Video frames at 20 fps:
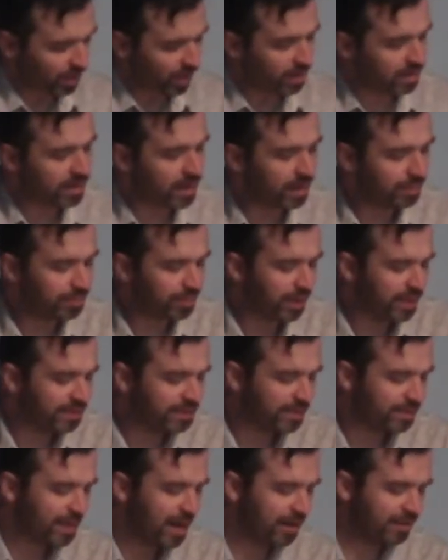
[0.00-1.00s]
God brings
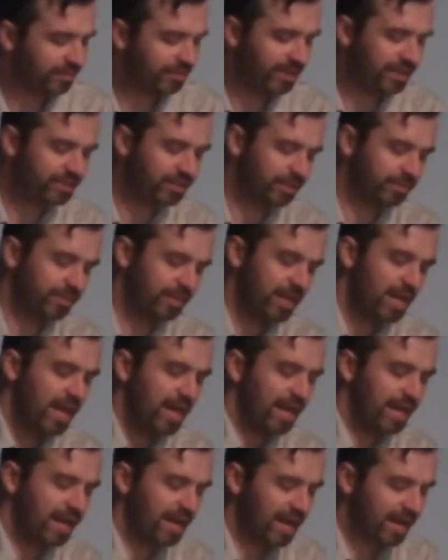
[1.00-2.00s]
him out of Egypt.
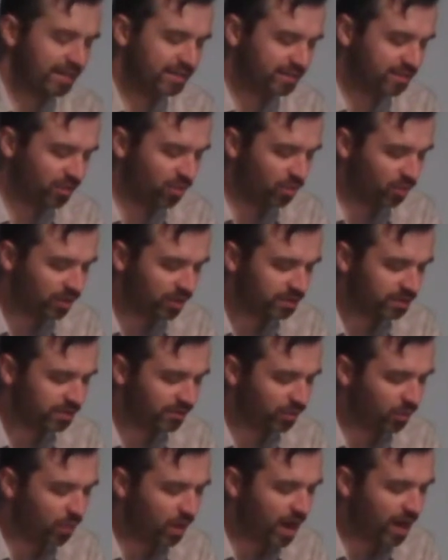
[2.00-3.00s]
He has the horns of
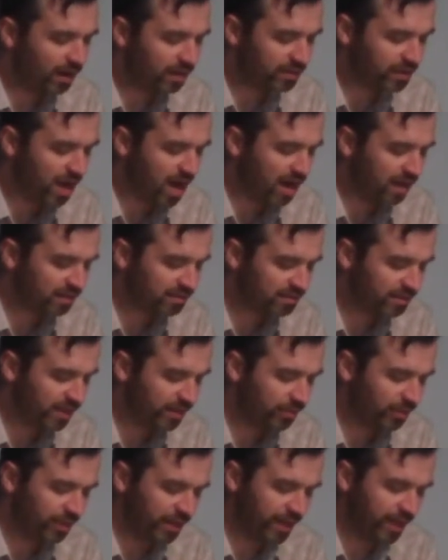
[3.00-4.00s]
a wild ox. He
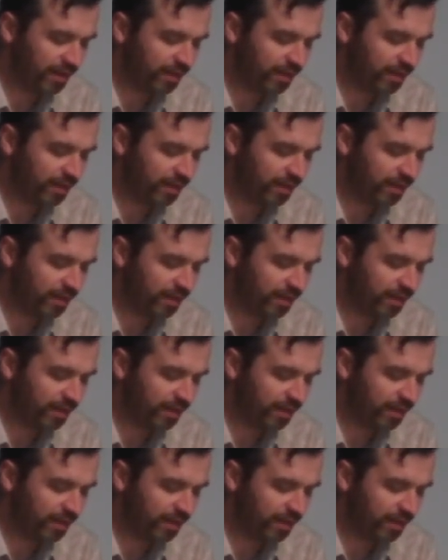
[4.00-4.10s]
will